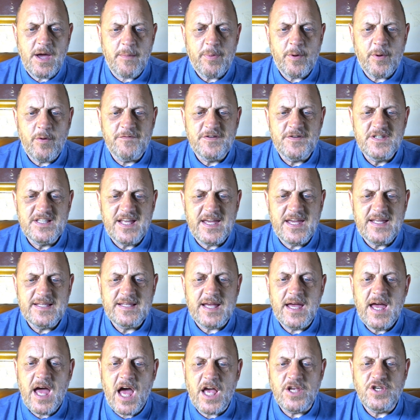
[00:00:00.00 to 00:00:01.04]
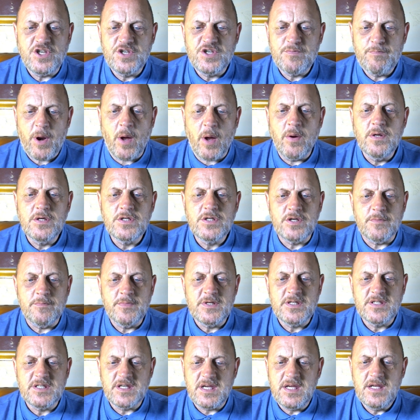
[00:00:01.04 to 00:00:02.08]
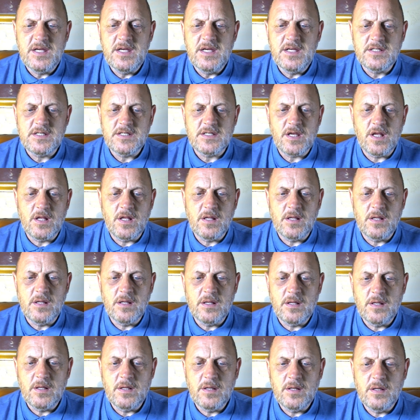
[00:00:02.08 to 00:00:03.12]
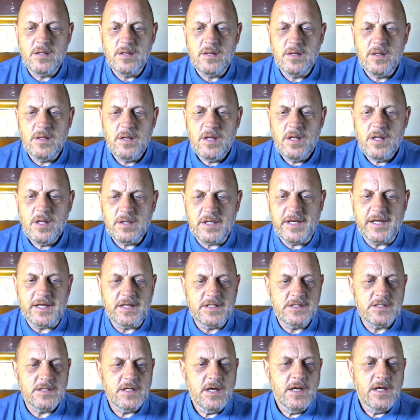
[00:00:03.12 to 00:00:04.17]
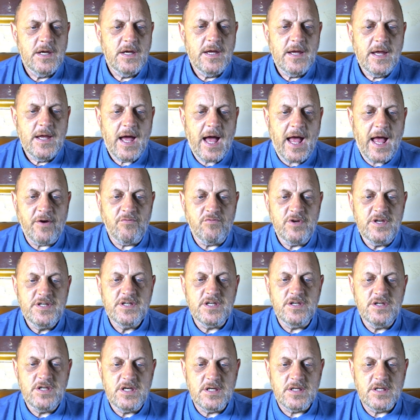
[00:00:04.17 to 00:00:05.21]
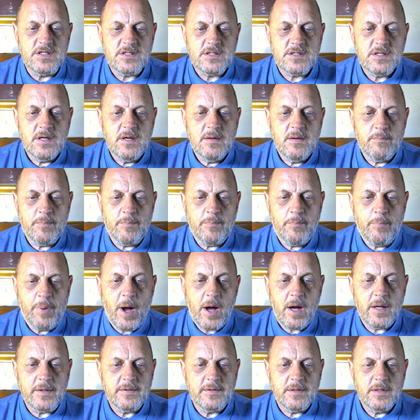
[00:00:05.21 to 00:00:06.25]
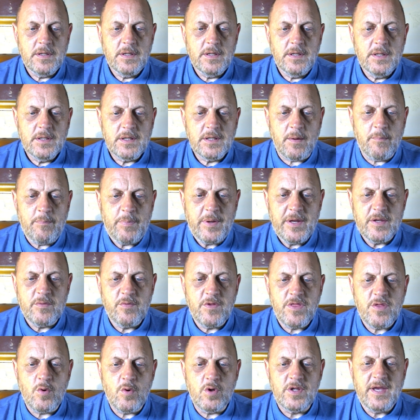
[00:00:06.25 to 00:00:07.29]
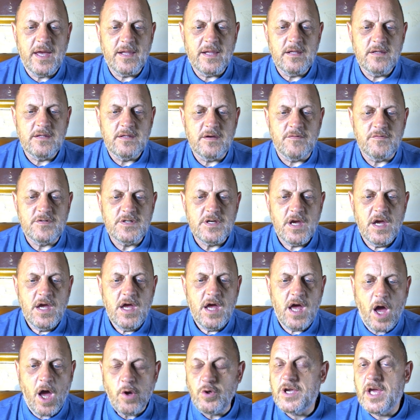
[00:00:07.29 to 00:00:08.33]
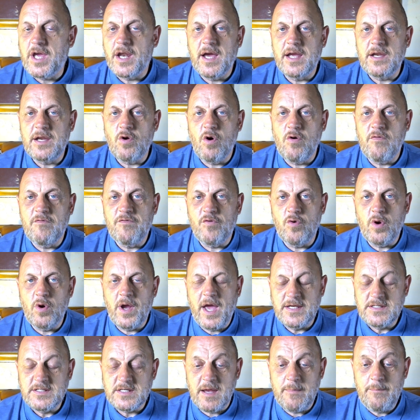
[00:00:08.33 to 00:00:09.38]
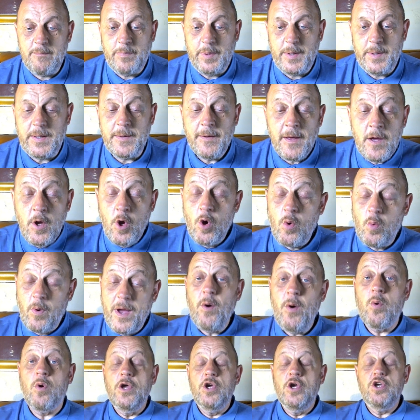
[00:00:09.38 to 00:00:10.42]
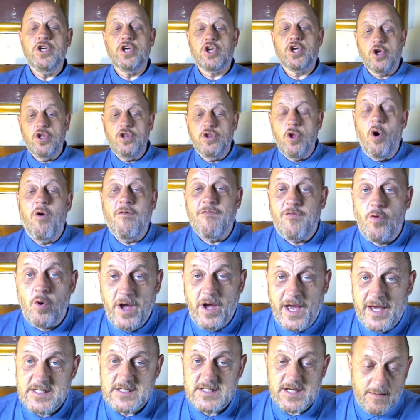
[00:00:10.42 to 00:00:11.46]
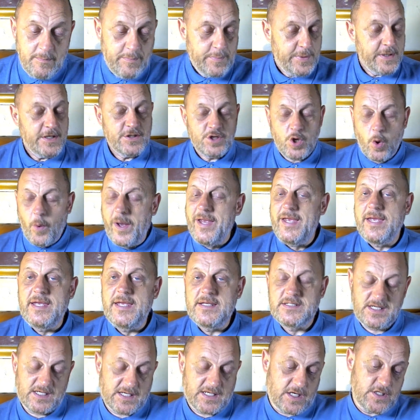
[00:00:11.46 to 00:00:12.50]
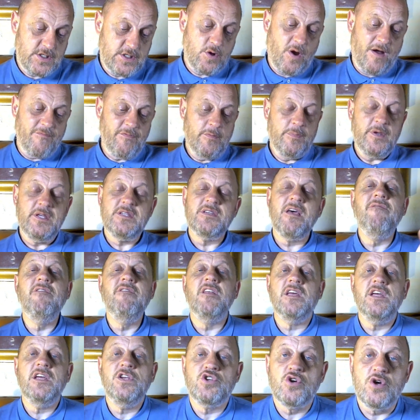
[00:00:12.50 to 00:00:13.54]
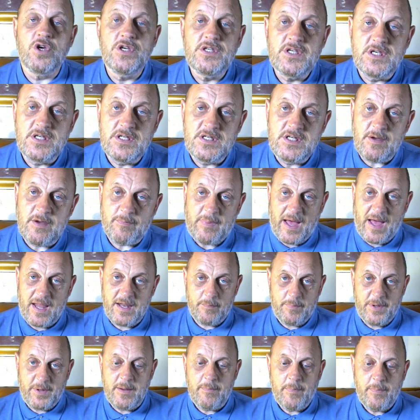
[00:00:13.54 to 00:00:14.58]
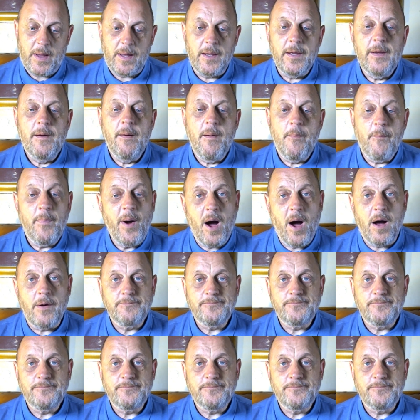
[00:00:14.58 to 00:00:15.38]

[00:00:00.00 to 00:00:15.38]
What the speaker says: of state has sprung some serious leaks in recent years. But compared with the alternatives, how can I not vote SNP? Well, you could not vote SNP. It's quite easy because you'll have about 7 or 8 choices in your ballot paper. But